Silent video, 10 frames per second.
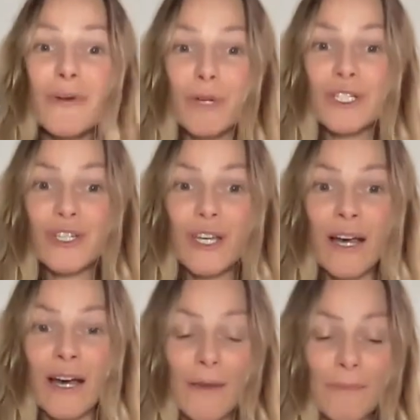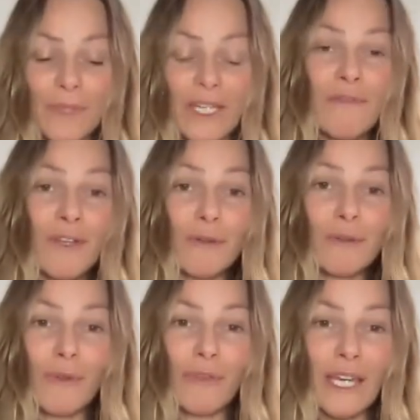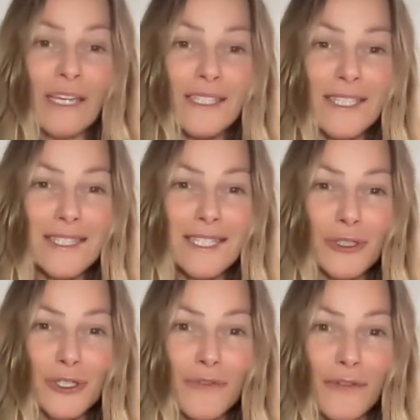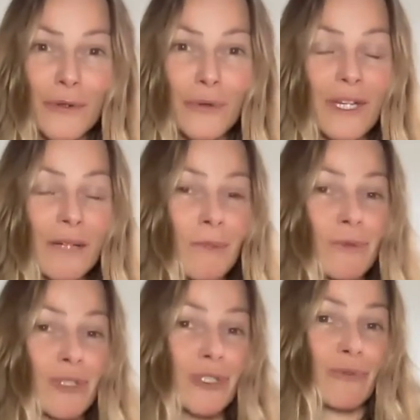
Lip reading: which even though you think it's a citrus fruit that will